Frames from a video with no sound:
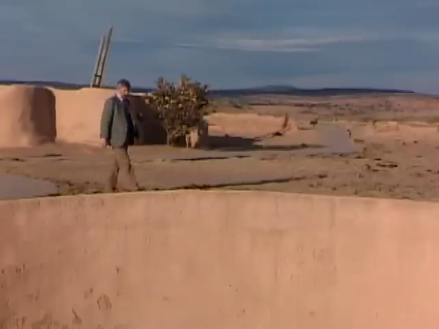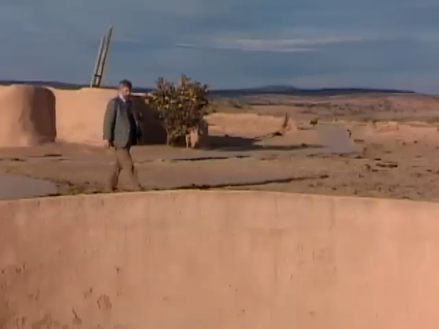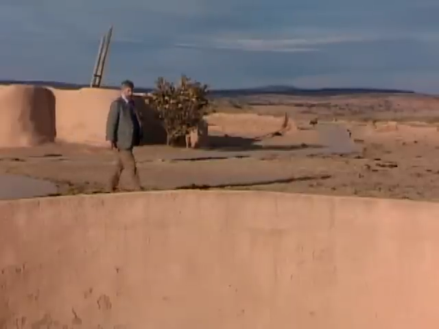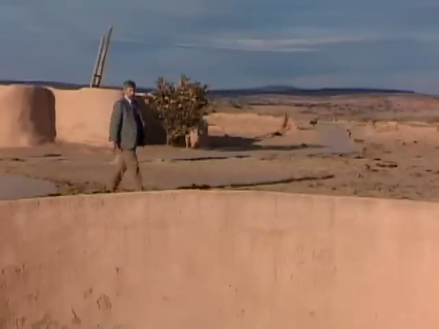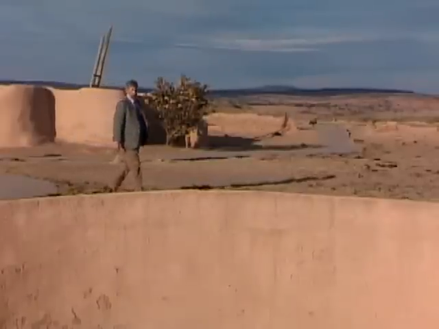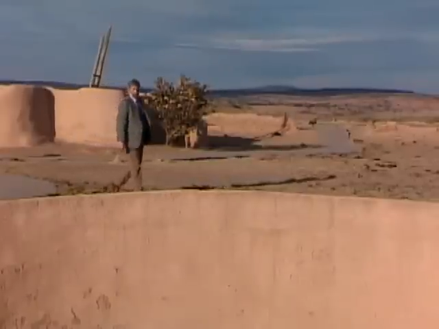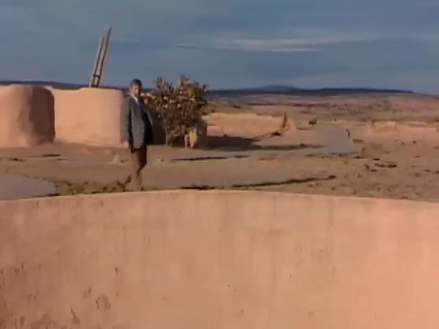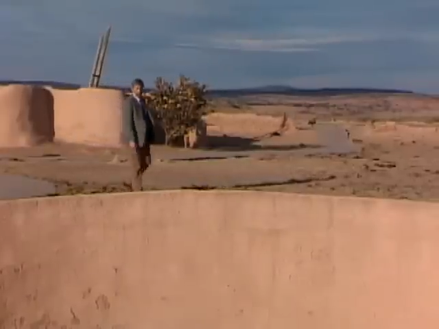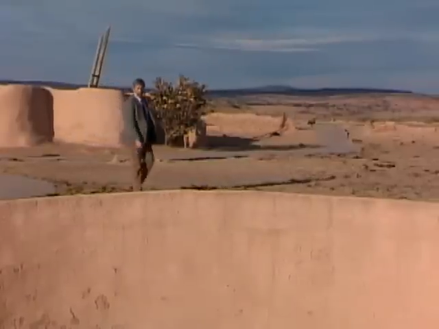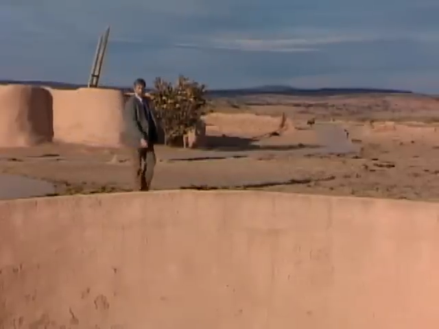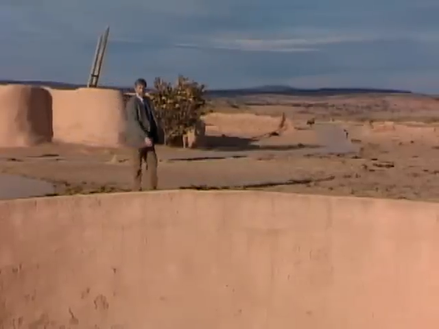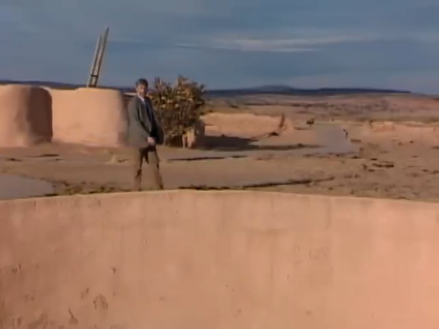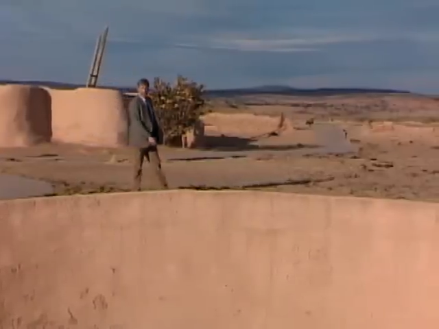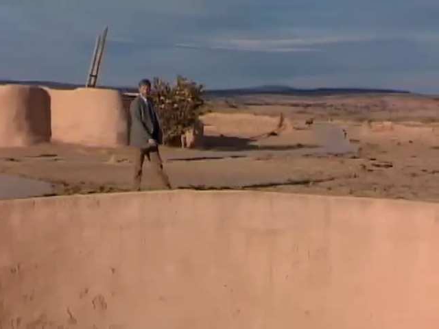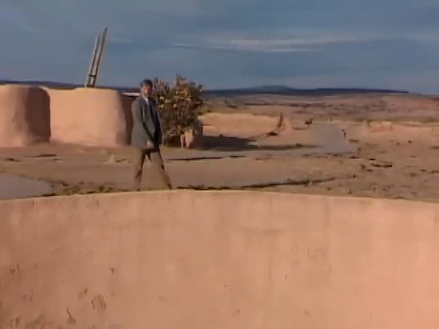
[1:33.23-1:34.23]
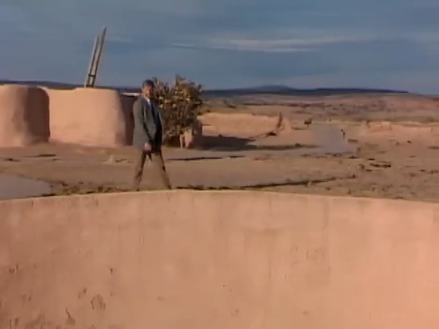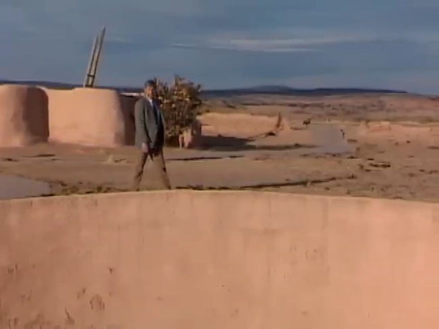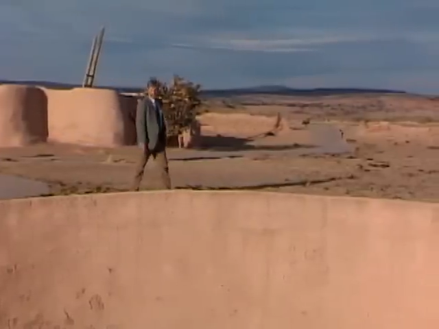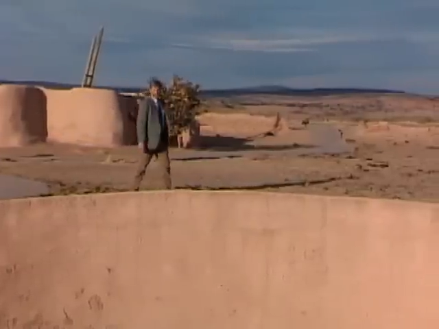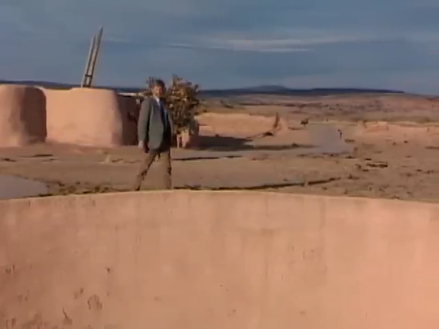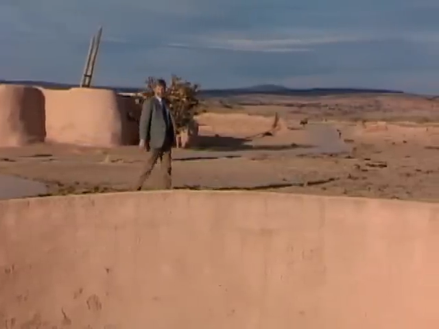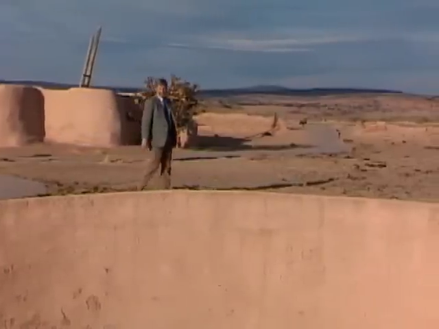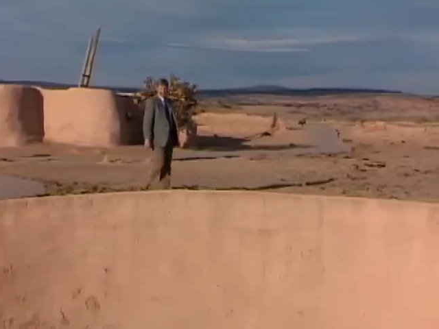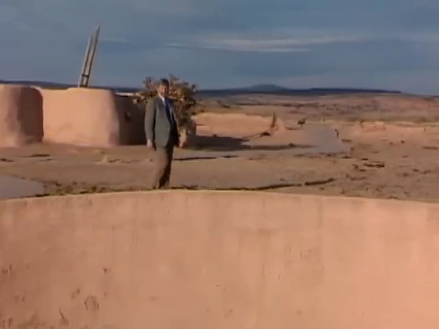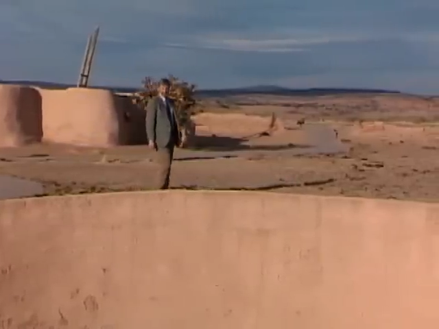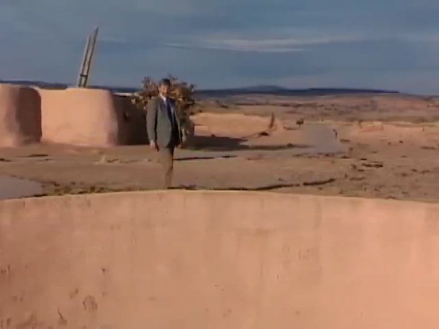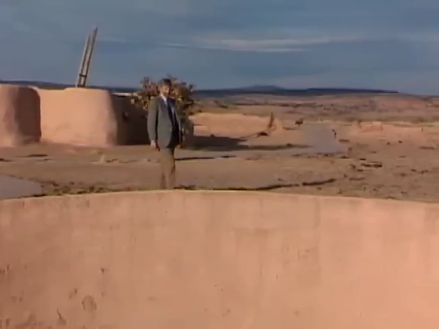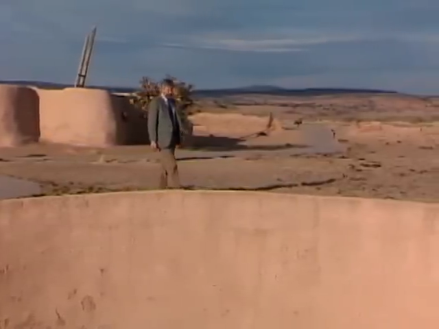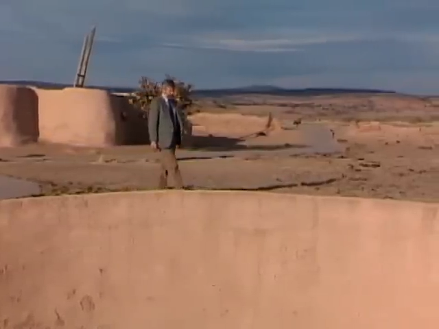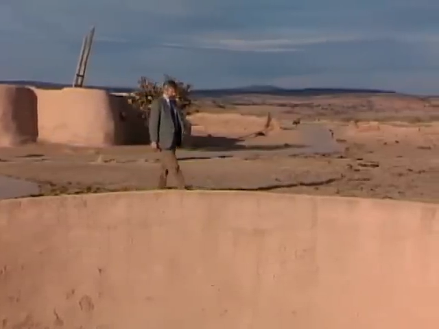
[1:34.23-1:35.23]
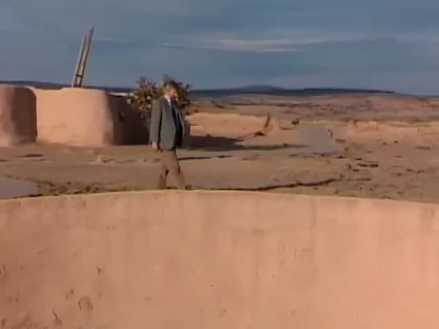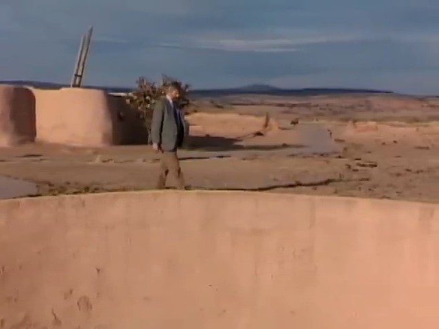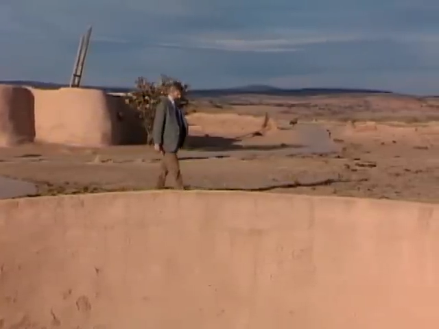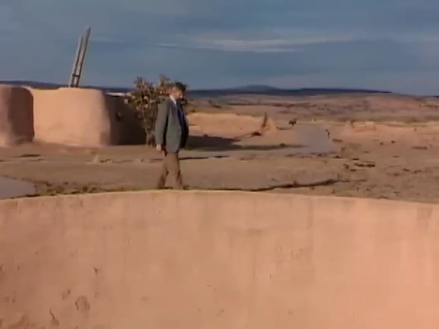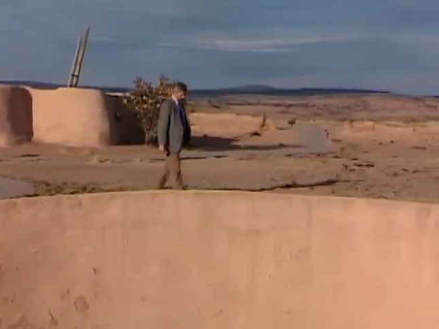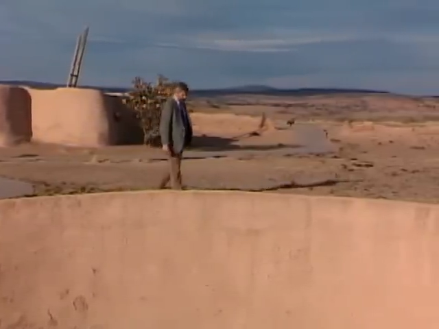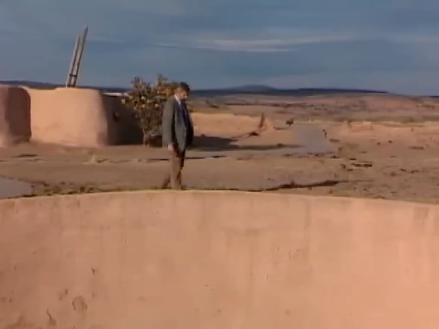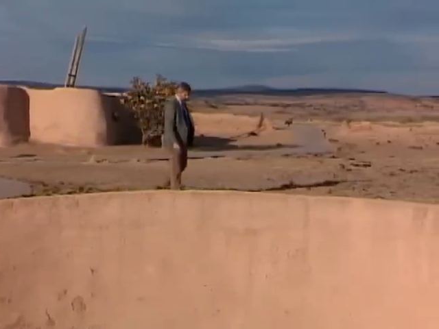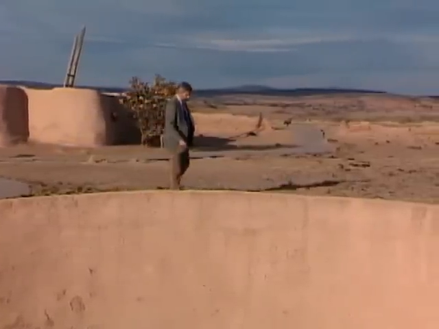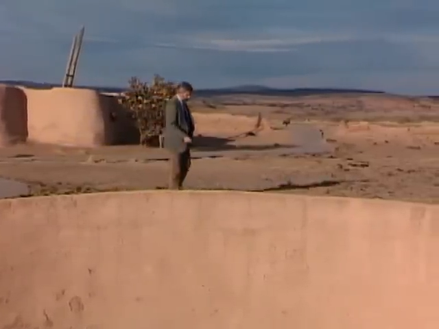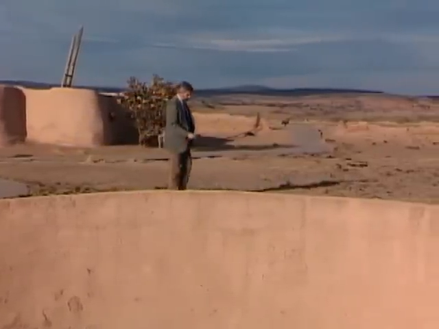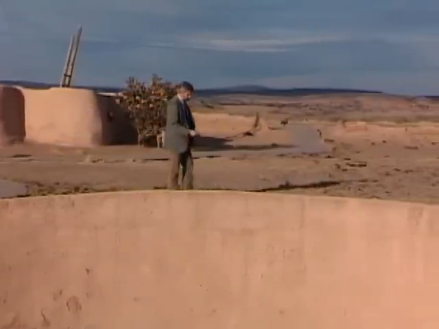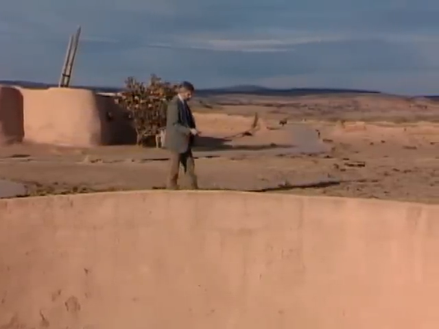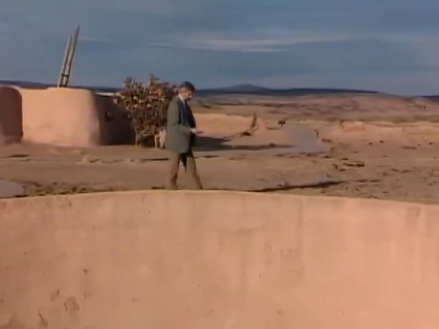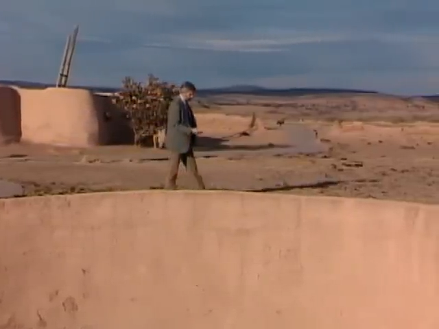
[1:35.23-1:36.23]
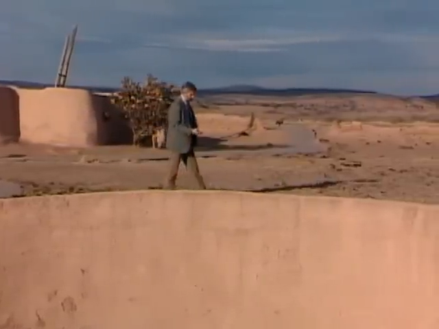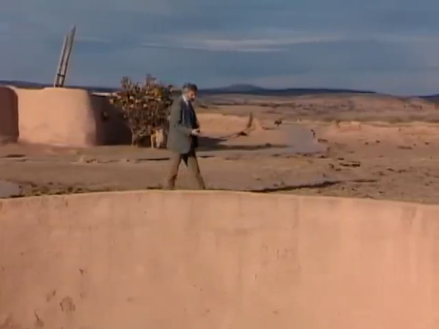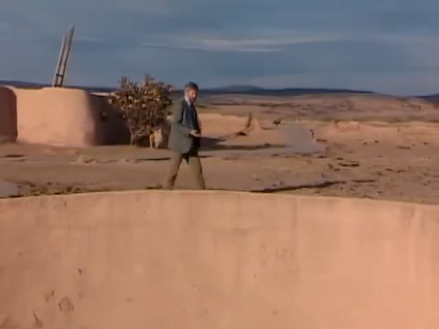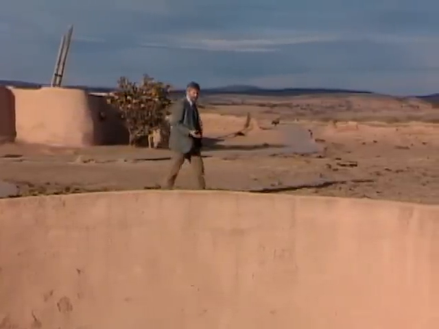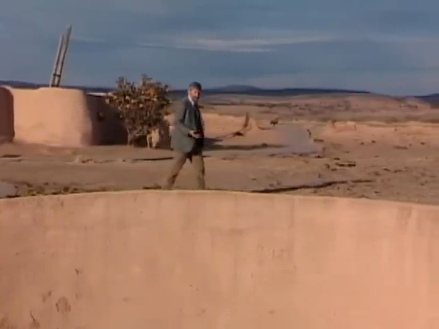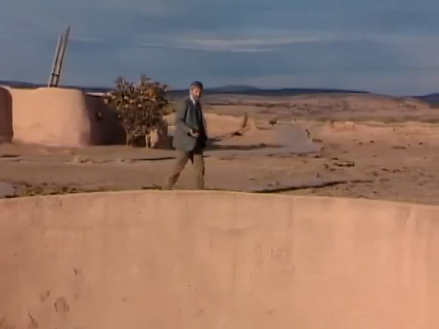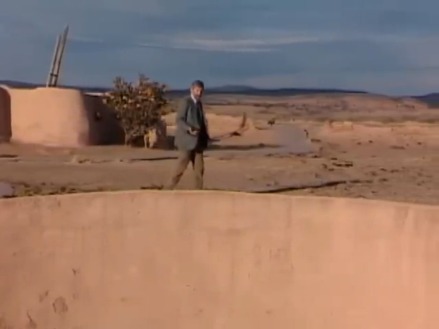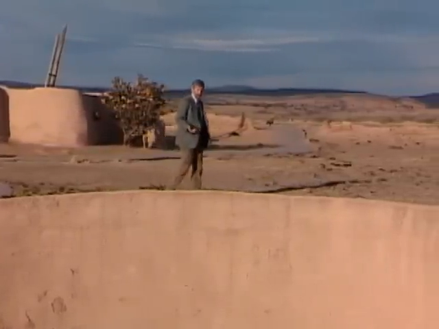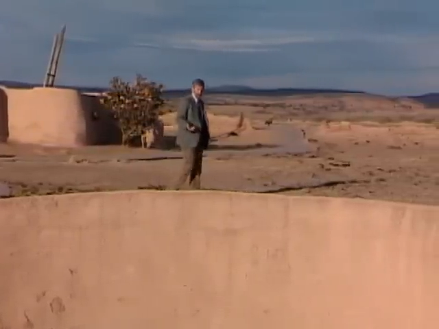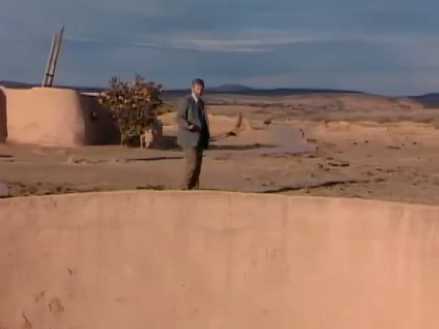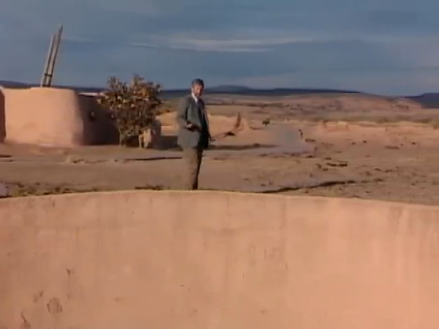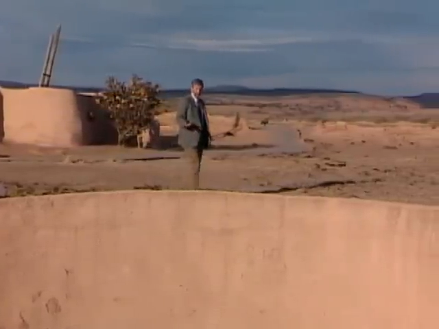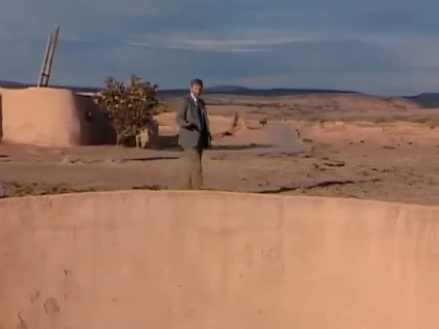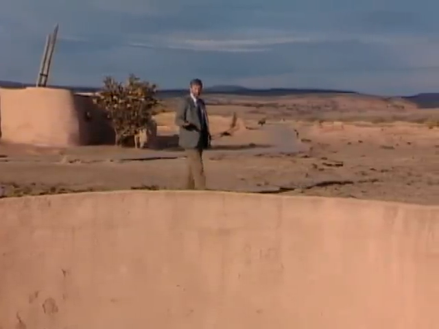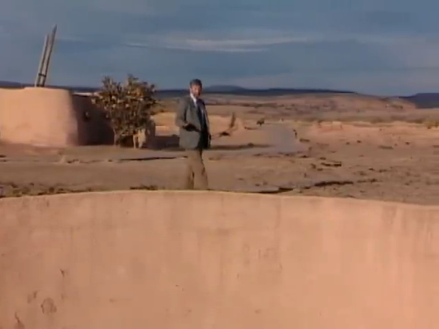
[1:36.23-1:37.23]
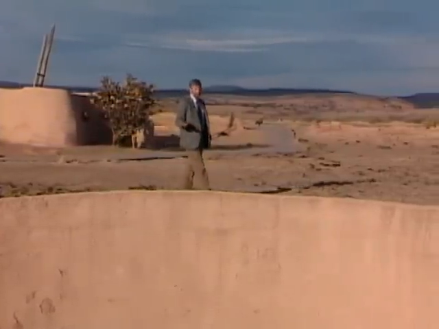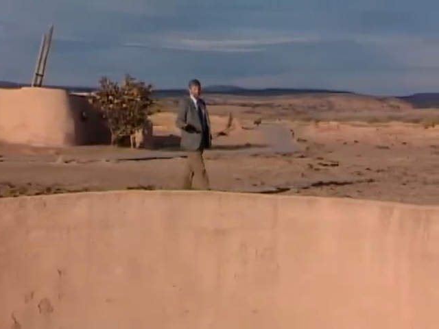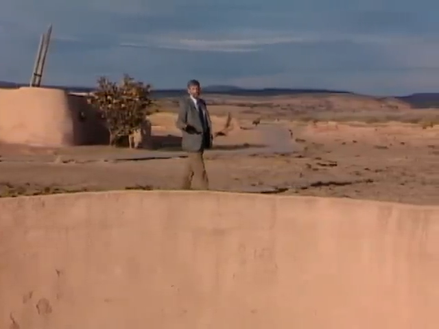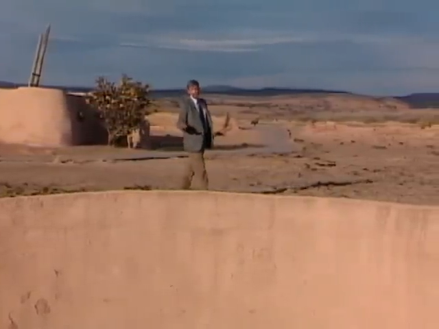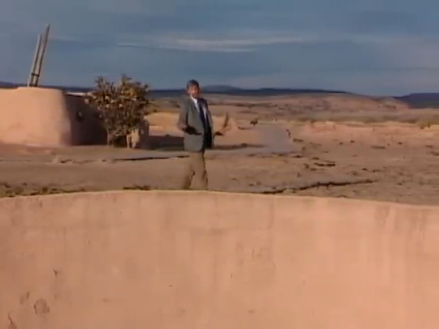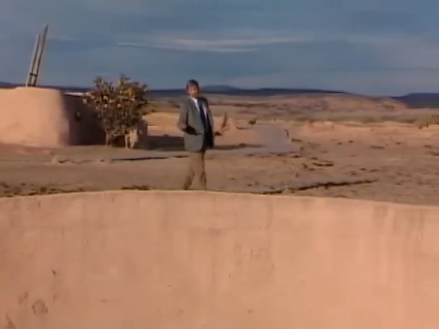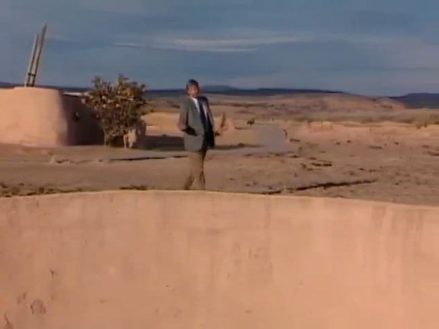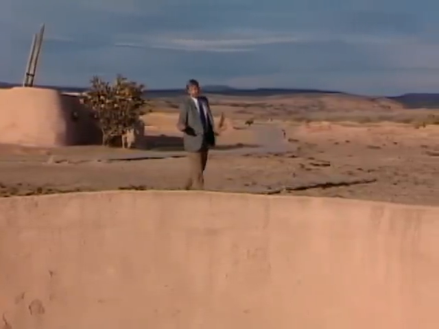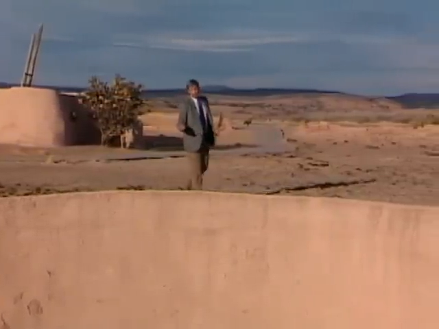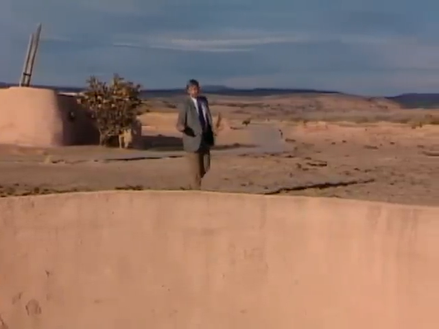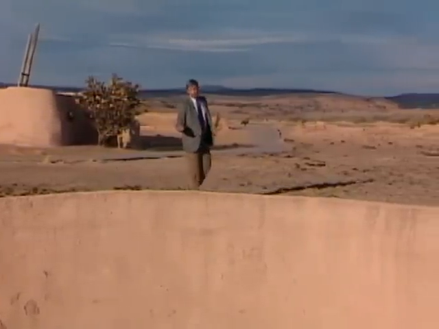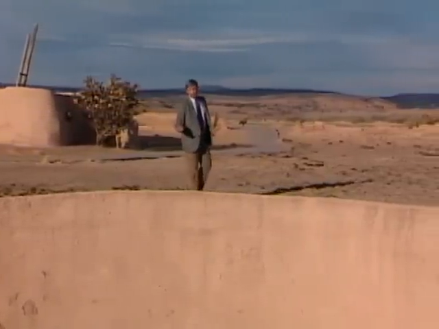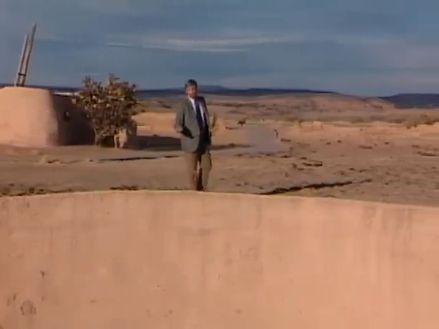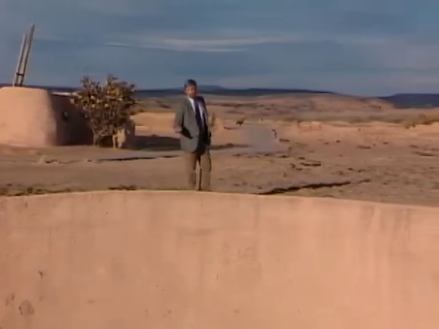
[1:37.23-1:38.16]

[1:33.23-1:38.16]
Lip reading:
[unreadable: no face in view]